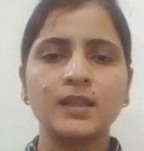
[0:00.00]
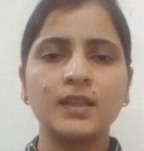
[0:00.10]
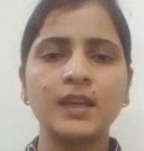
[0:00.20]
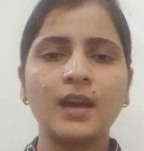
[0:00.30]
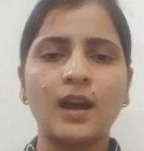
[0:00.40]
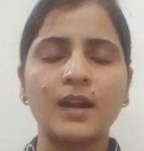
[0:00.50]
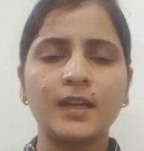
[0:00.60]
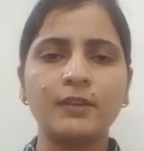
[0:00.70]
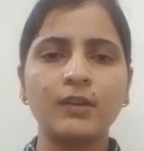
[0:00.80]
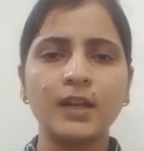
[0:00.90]
They are
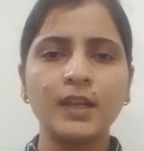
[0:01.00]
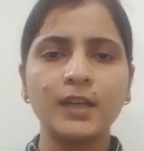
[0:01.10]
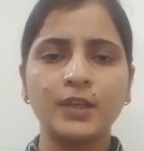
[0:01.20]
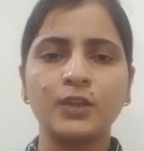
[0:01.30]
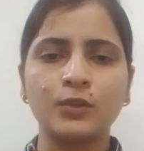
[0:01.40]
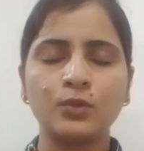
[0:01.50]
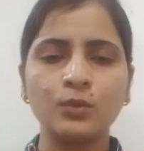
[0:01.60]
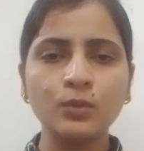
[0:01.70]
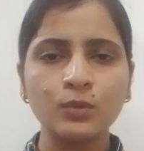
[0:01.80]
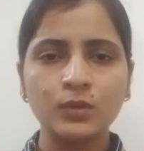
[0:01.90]
divided
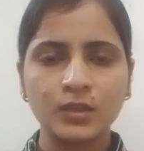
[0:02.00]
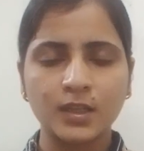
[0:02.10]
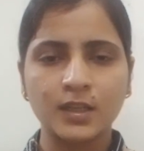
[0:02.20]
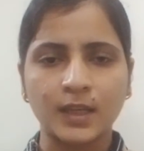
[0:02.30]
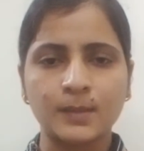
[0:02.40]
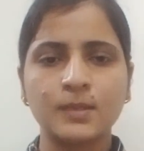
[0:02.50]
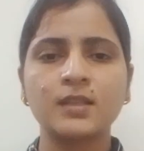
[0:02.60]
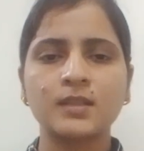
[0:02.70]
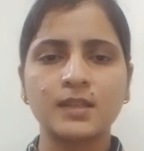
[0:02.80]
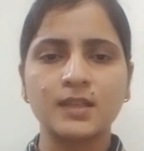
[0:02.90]
into three types
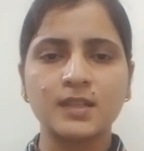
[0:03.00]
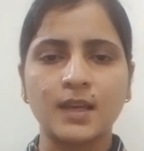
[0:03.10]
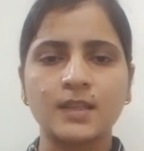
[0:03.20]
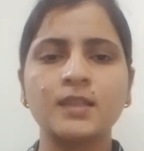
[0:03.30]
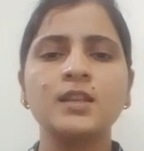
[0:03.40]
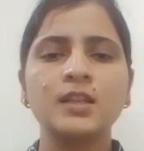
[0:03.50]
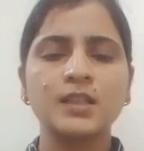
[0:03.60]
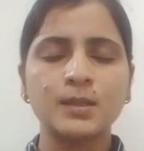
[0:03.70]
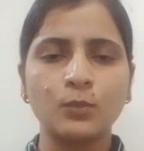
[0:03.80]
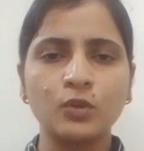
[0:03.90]
such as
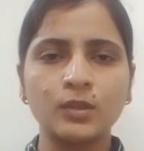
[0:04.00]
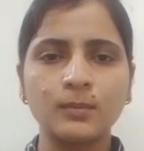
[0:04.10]
smooth